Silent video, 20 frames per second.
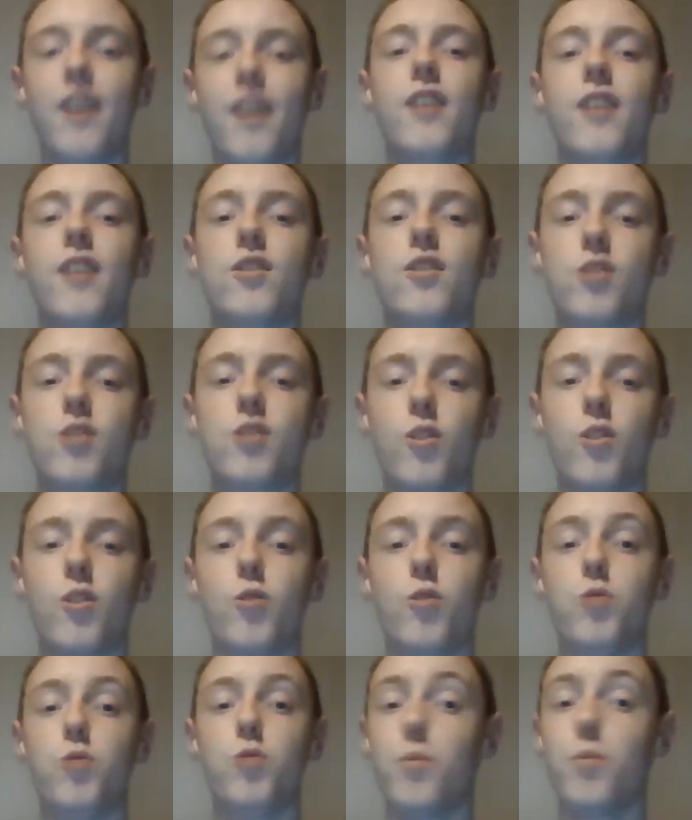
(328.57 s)

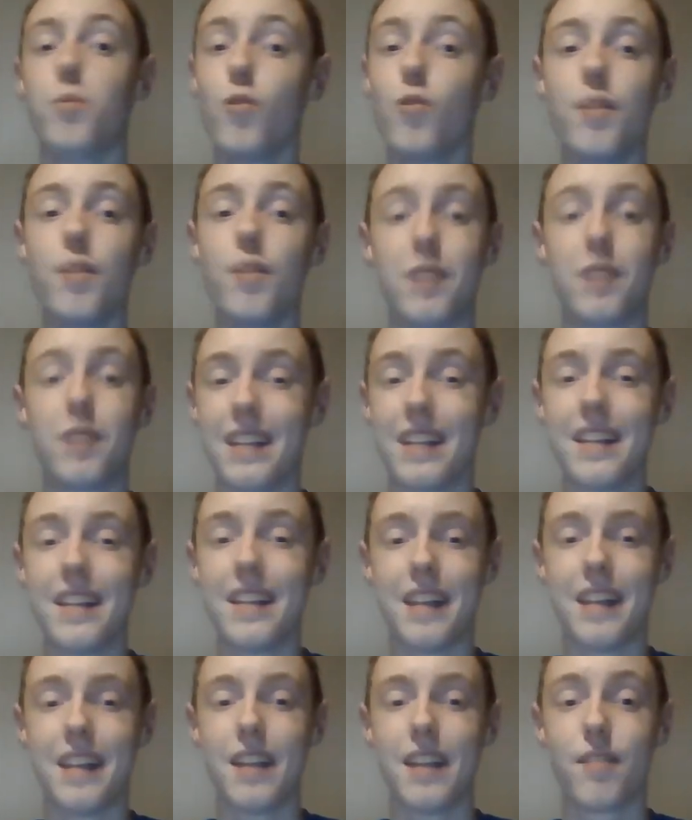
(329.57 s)
So the movie was in his
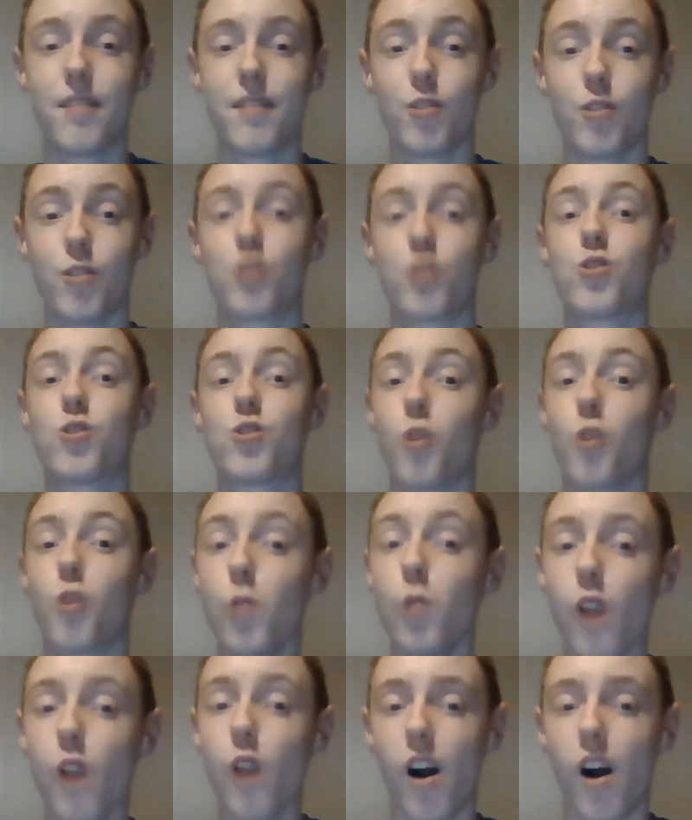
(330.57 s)
head for so
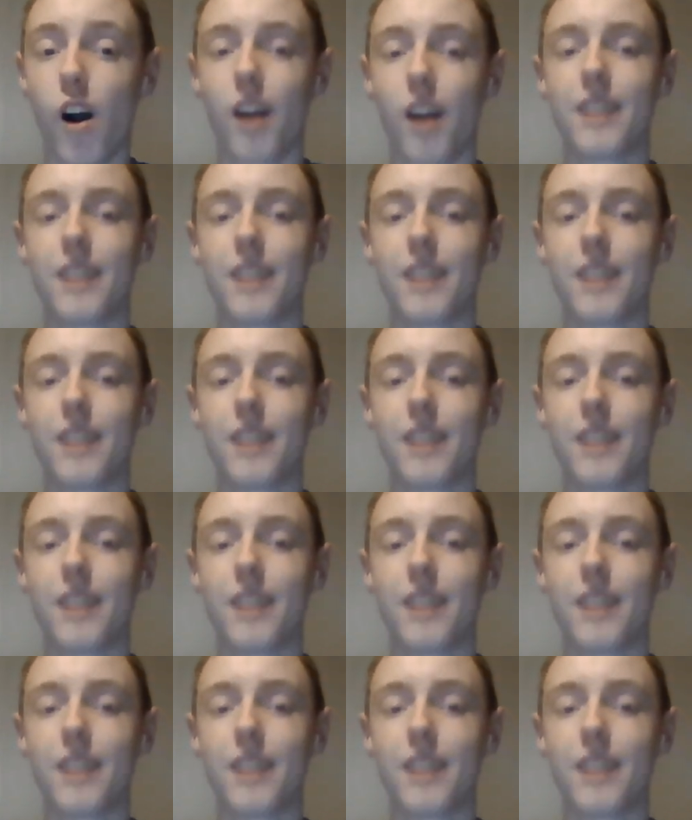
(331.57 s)
long